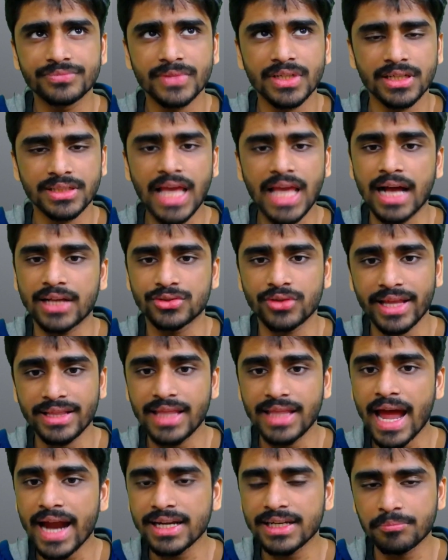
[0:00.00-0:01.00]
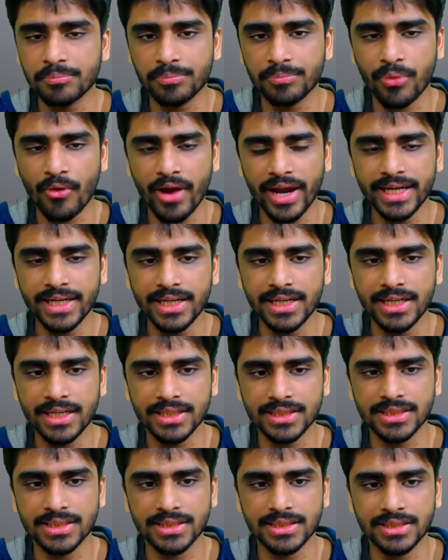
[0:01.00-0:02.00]
yeah, so at that point,
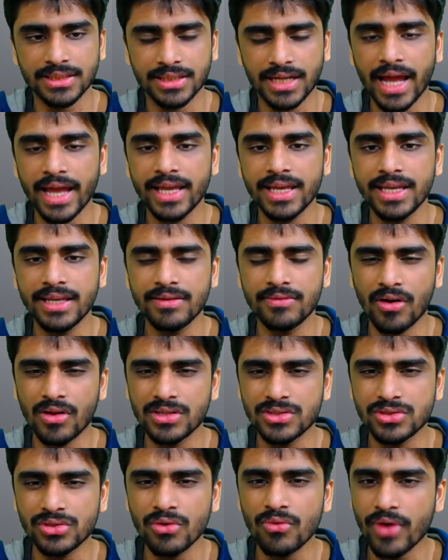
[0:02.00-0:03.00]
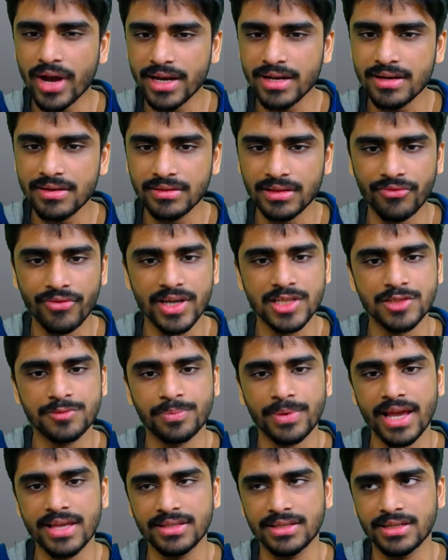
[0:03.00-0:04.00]
I also won the first
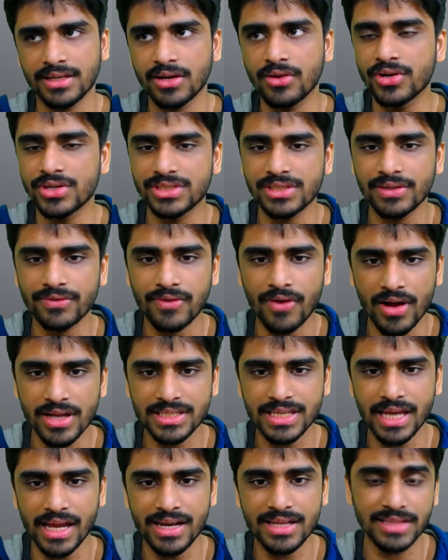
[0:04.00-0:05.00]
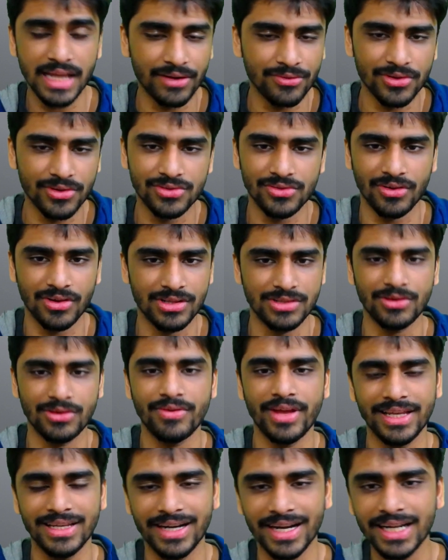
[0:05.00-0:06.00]
prize in a Codechef long challenge. That was also
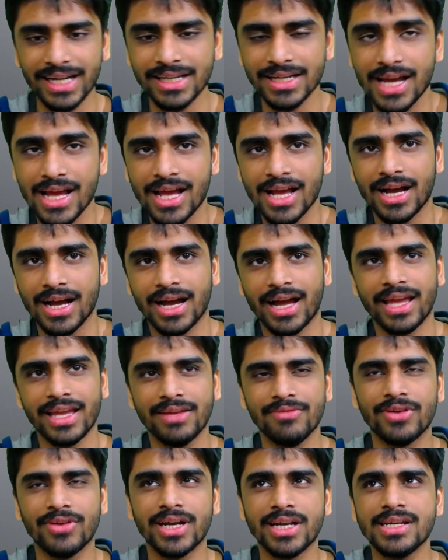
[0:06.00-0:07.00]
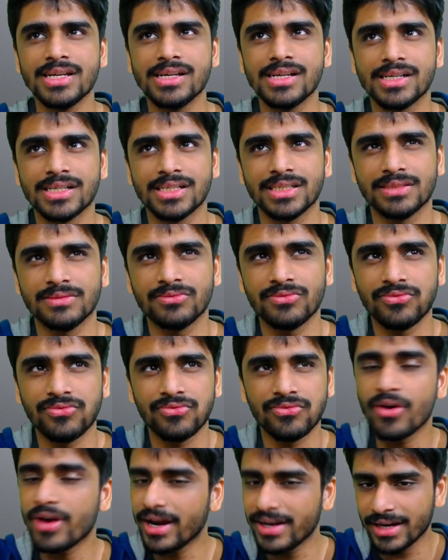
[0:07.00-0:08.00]
very great. I won
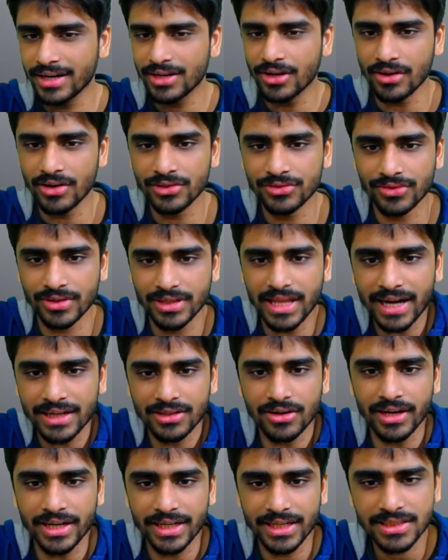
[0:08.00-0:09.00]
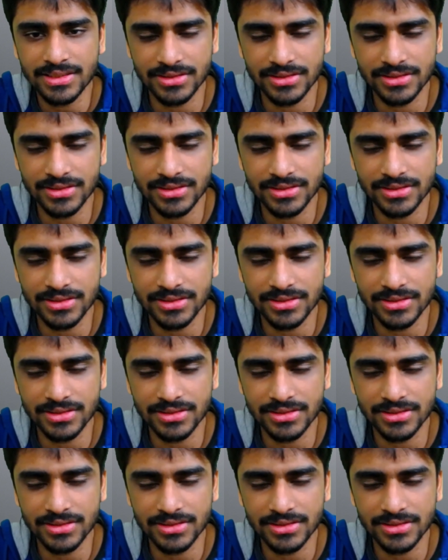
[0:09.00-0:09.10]
$400 for that contest,